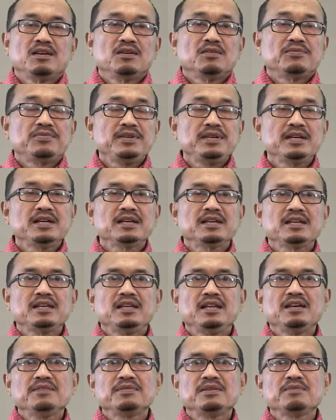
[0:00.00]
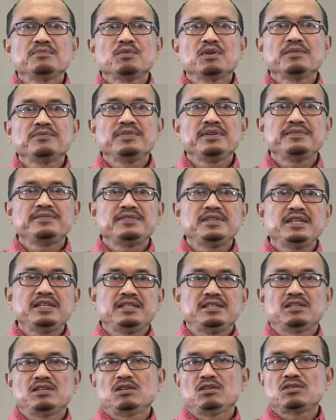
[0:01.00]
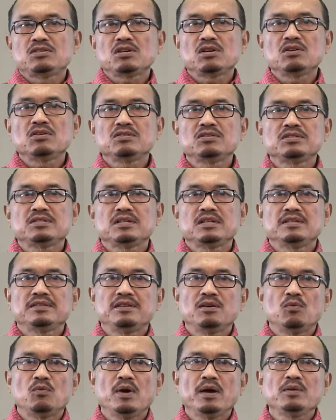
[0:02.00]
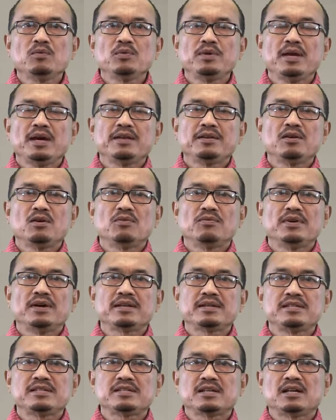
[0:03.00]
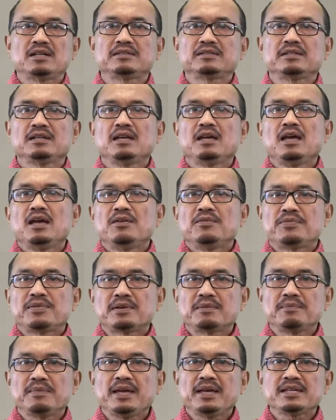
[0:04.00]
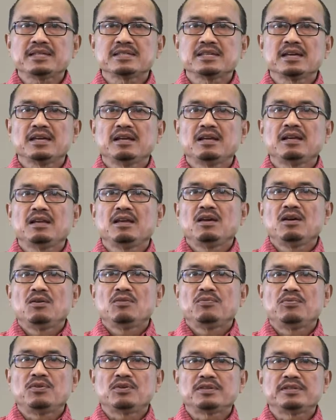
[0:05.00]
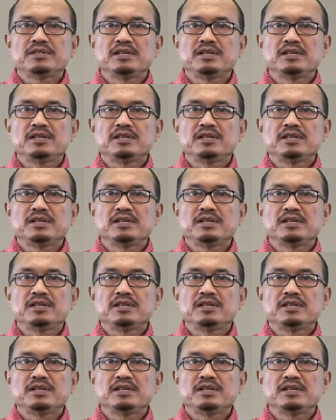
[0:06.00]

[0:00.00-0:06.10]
Figure 11.15 shows the one-way ANOVA result from Excel for